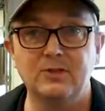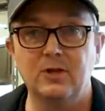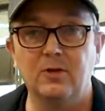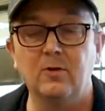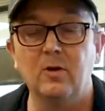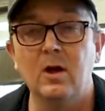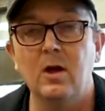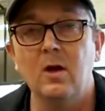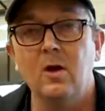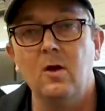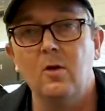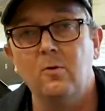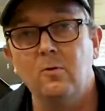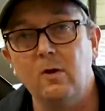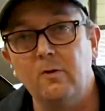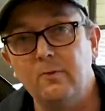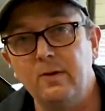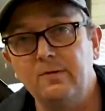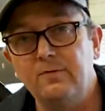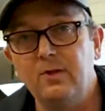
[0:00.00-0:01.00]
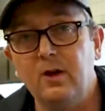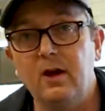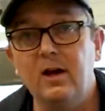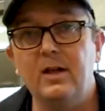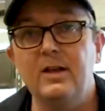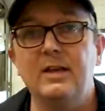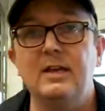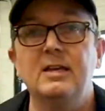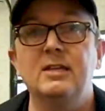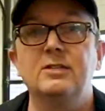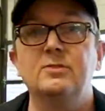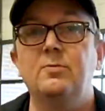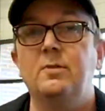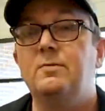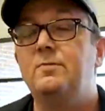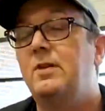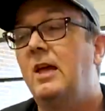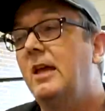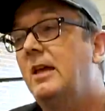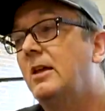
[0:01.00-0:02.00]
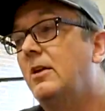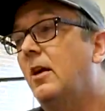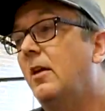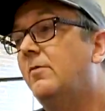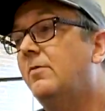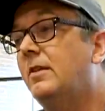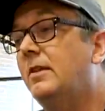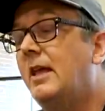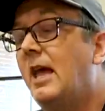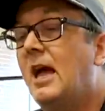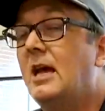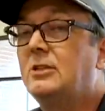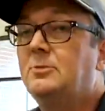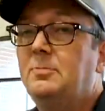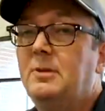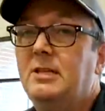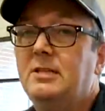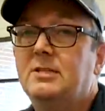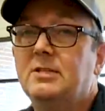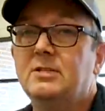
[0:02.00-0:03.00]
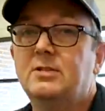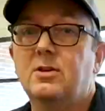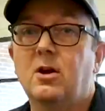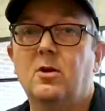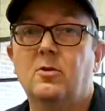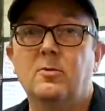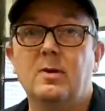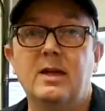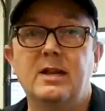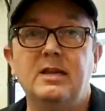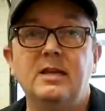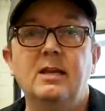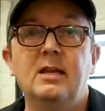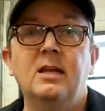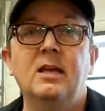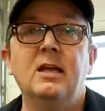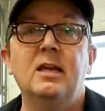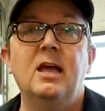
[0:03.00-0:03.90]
So what we've done is we've taken off the dash pieces already.